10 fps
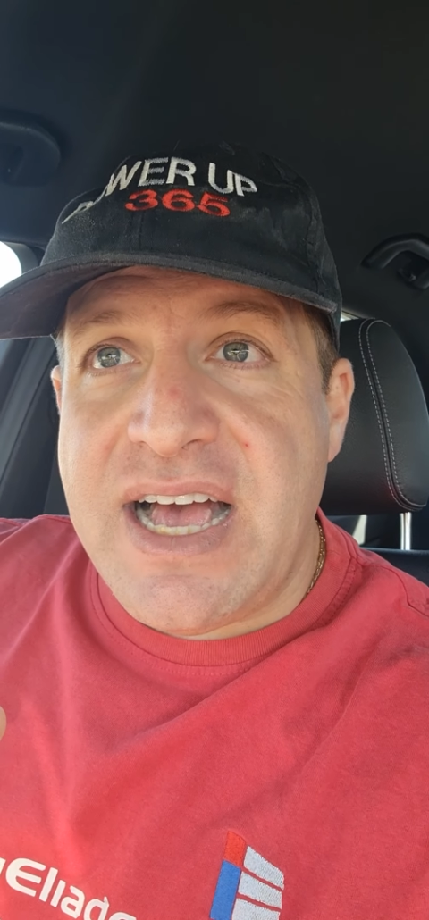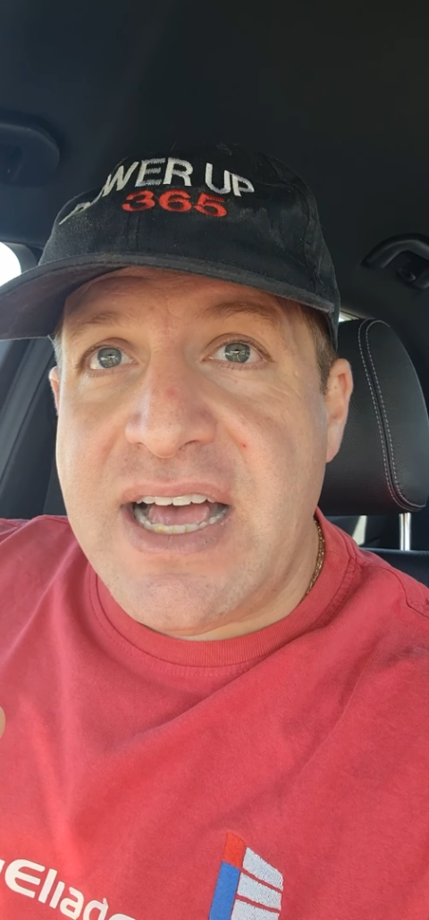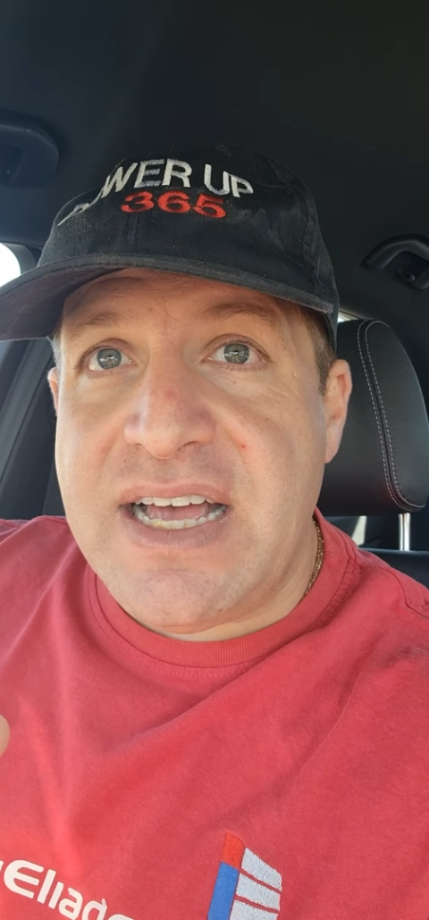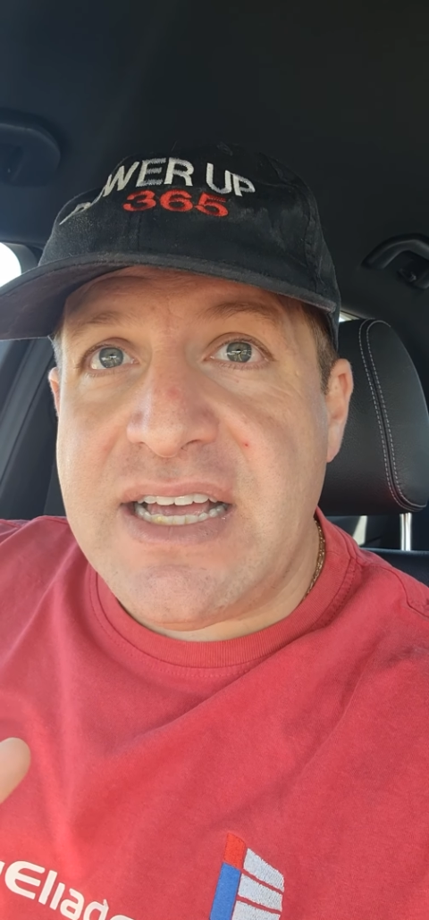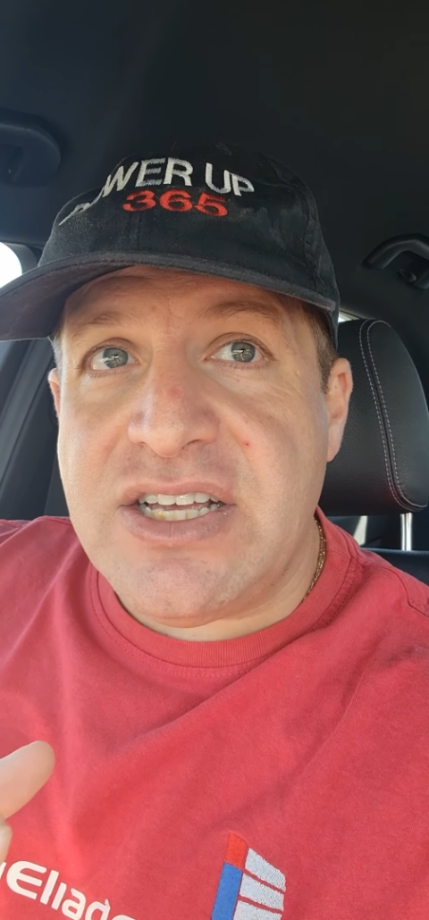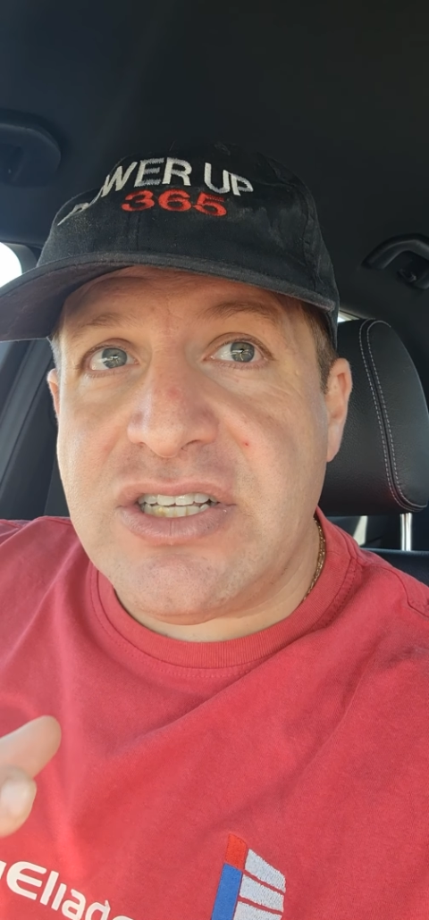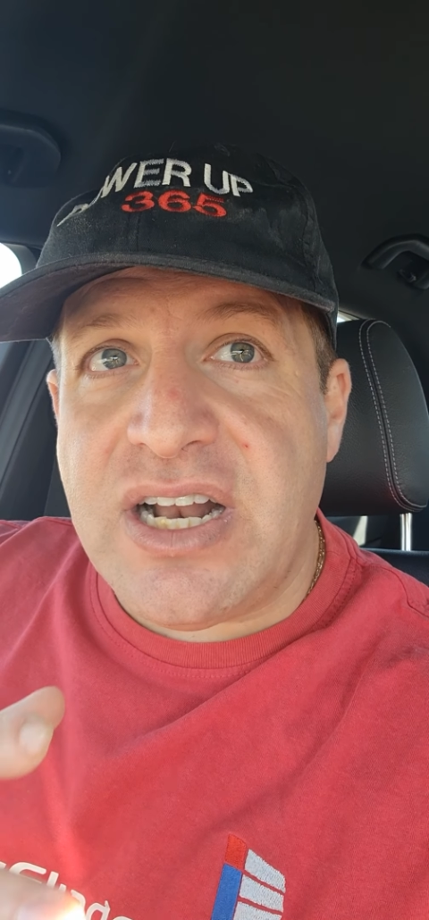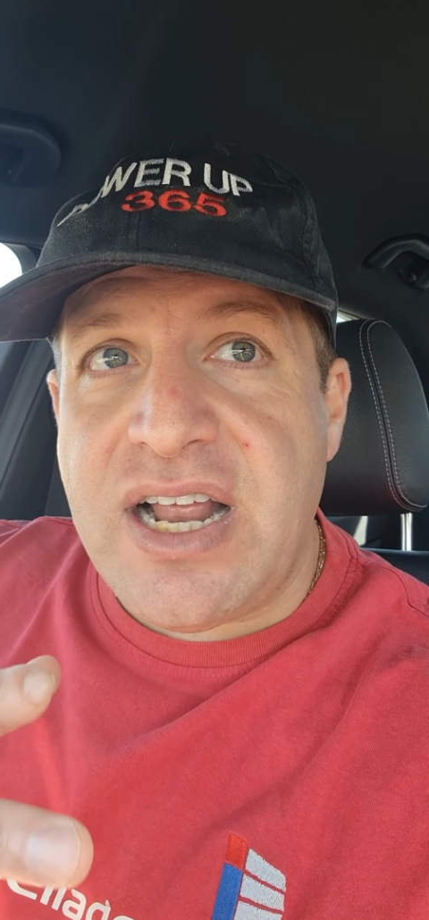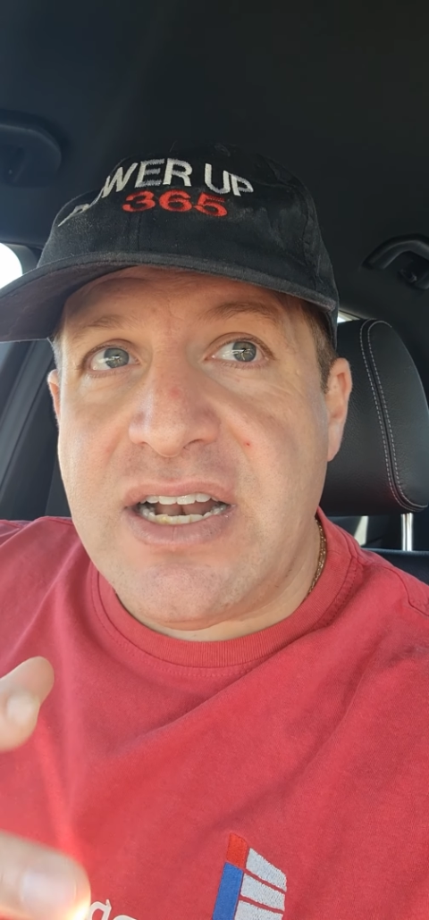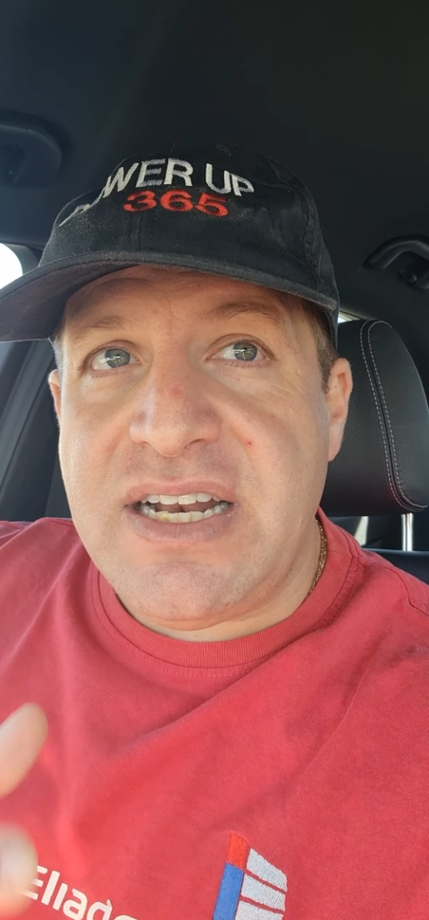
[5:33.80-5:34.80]
uh, uh,
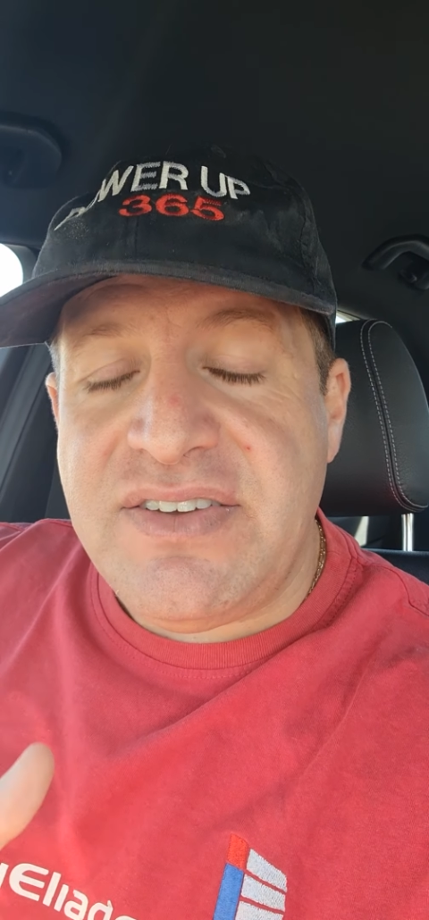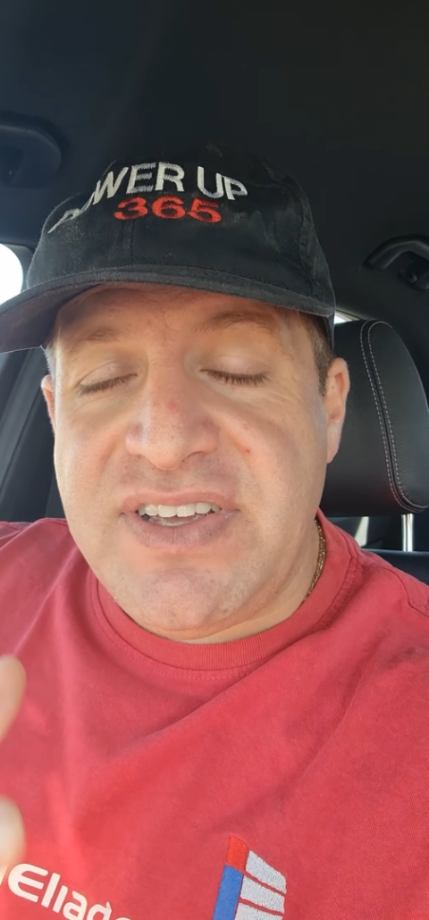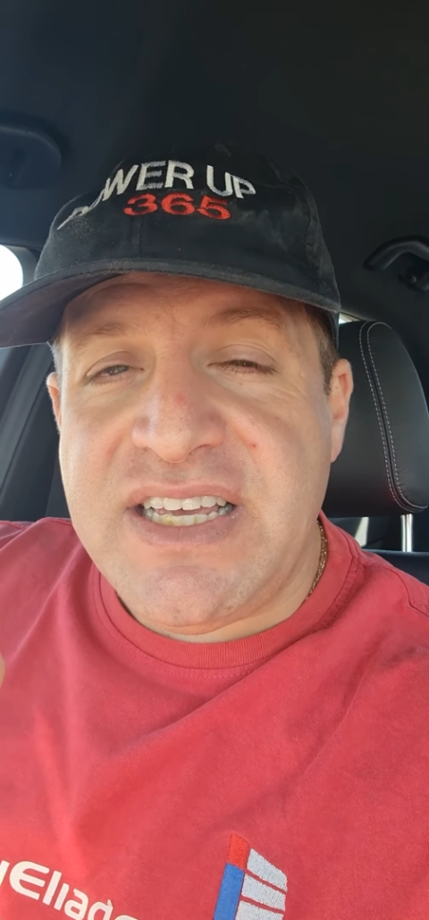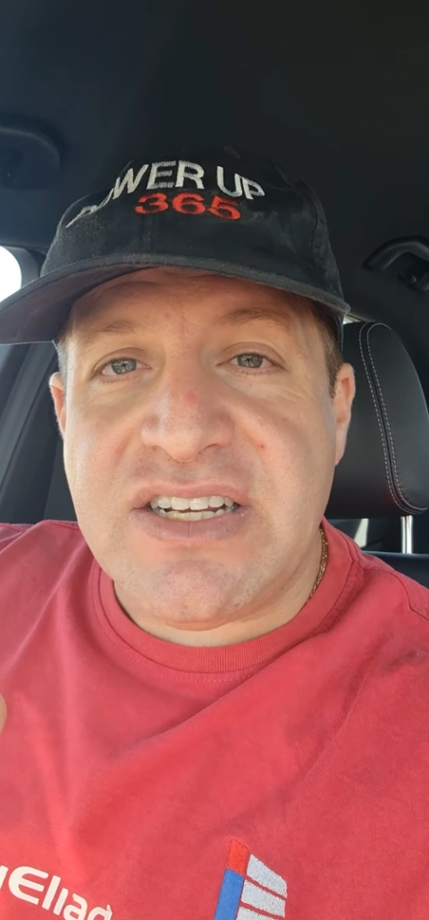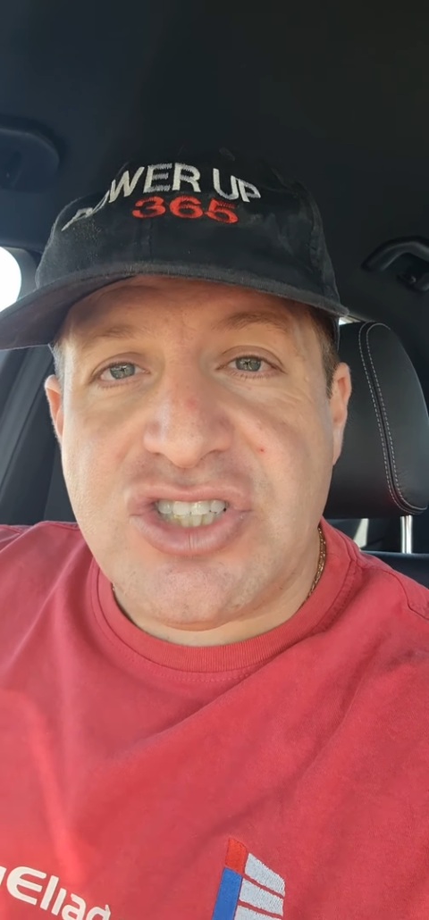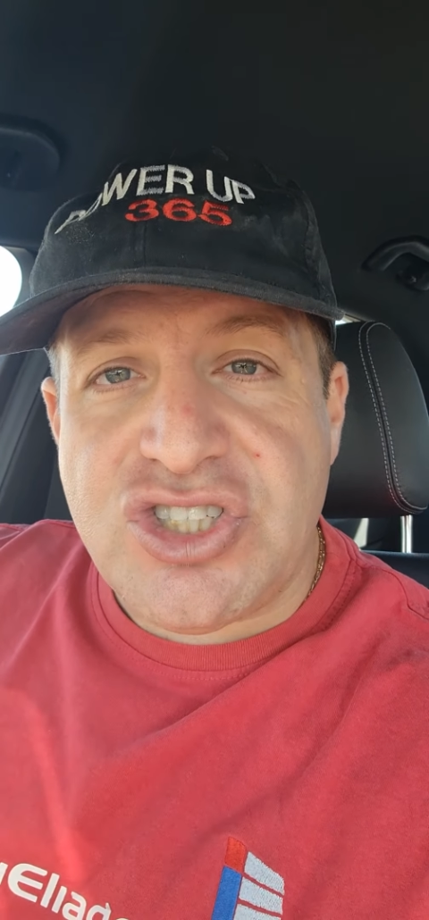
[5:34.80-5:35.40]
living in a